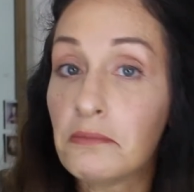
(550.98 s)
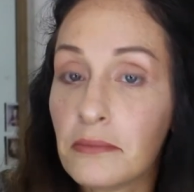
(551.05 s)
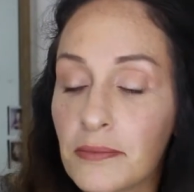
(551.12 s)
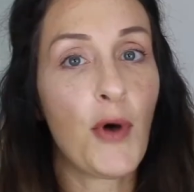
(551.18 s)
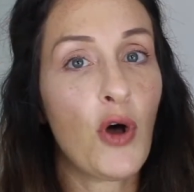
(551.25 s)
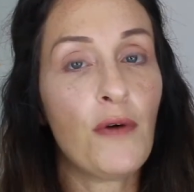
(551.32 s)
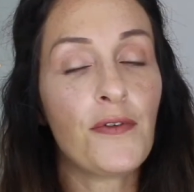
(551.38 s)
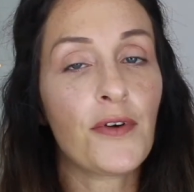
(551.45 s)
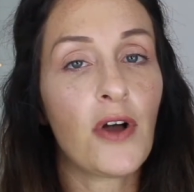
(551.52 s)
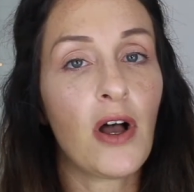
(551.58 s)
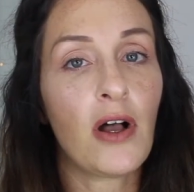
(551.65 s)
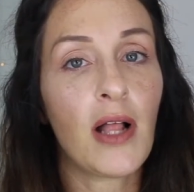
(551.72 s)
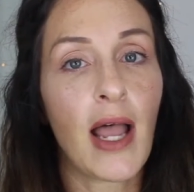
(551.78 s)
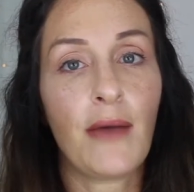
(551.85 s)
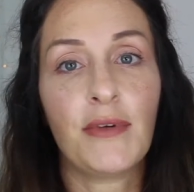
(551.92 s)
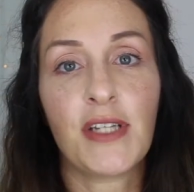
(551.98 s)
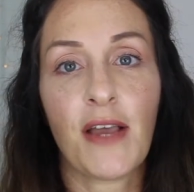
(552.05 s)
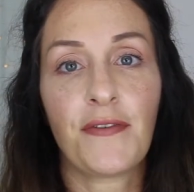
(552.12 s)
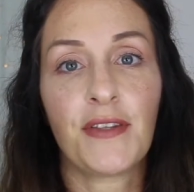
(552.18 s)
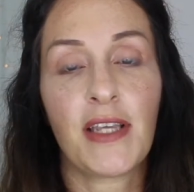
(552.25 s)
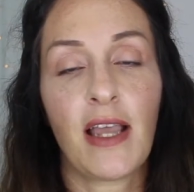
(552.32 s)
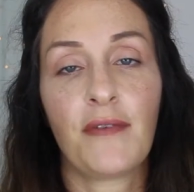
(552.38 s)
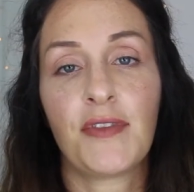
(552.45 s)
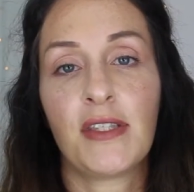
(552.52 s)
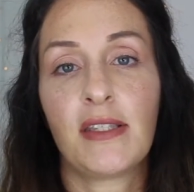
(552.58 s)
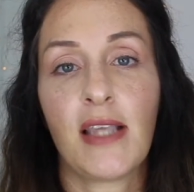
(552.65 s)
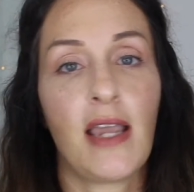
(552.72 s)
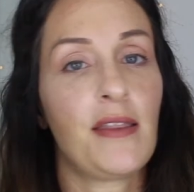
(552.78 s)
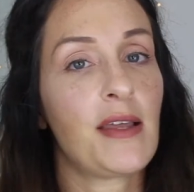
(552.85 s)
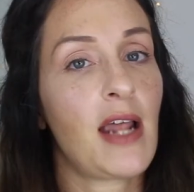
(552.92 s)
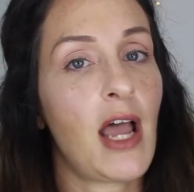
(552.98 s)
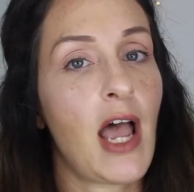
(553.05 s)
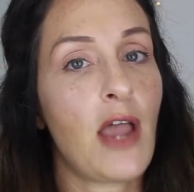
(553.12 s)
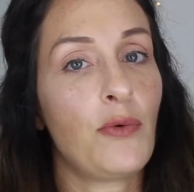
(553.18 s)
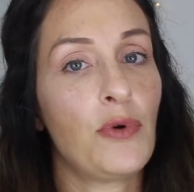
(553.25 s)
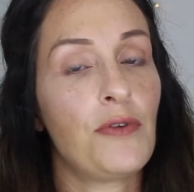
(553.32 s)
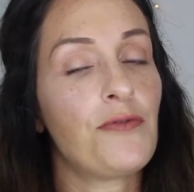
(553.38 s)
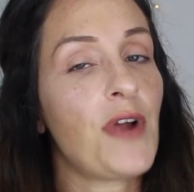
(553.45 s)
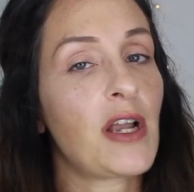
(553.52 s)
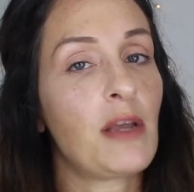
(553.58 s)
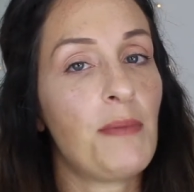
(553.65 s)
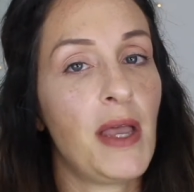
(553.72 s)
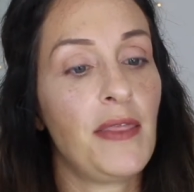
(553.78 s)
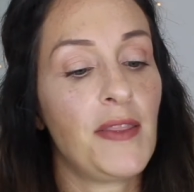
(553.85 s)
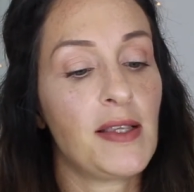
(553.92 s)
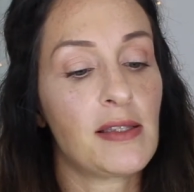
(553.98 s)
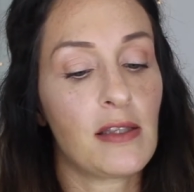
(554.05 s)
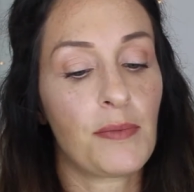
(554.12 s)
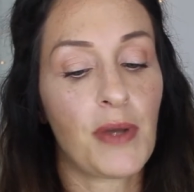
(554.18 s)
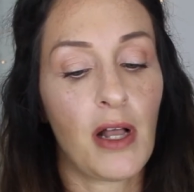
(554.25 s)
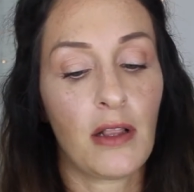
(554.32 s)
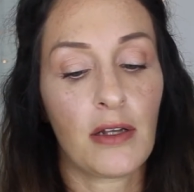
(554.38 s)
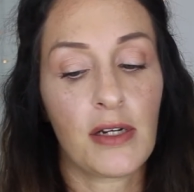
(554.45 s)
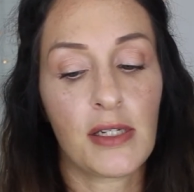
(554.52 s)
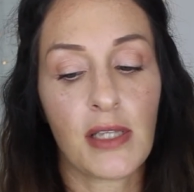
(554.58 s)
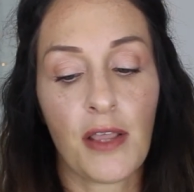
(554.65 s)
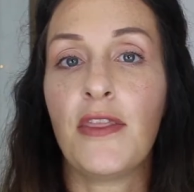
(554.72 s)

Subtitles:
Overall, I would definitely have to say that I would recommend these lip colors.